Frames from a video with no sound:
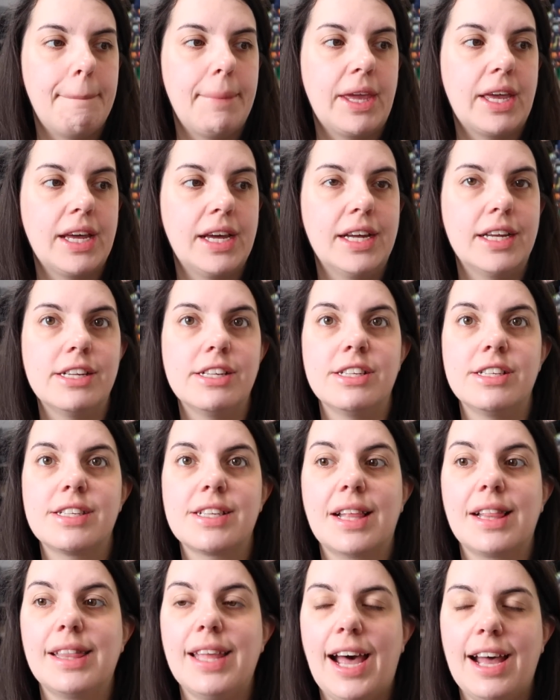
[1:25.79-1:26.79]

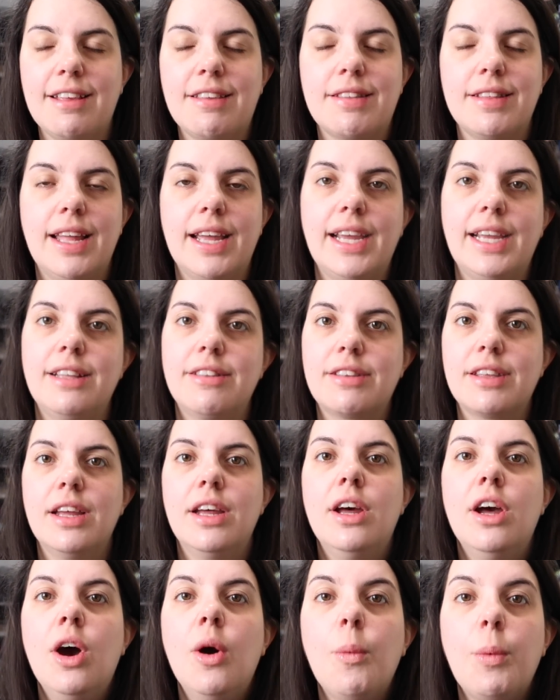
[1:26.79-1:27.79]
because last night
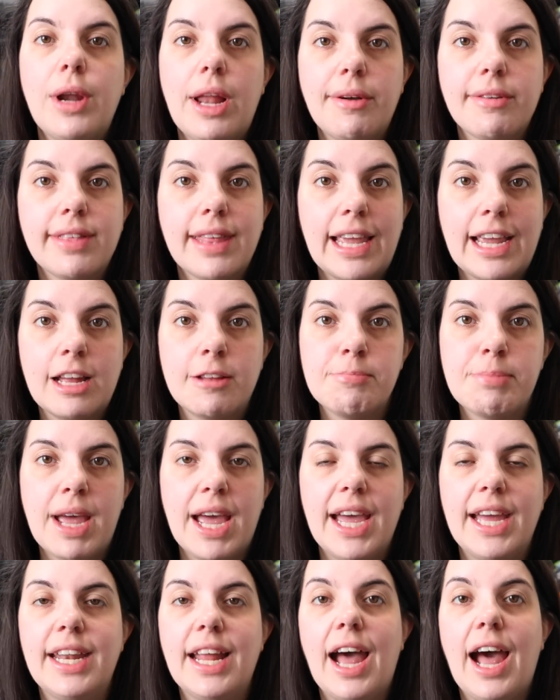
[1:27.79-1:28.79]
when I was laying in
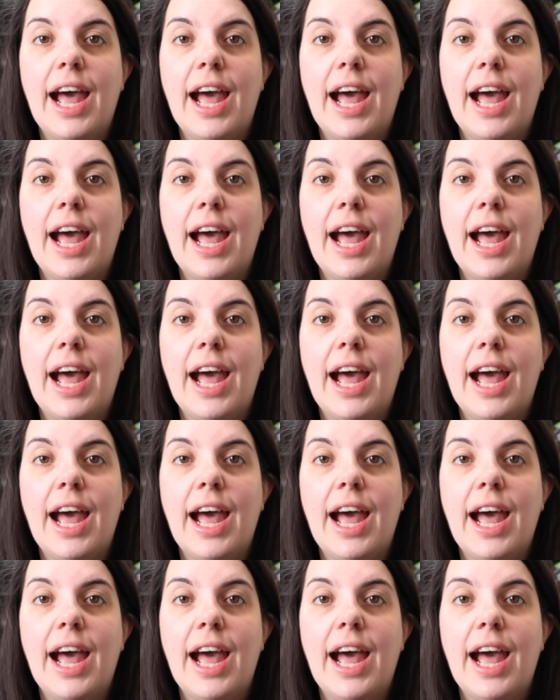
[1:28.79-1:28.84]
bed,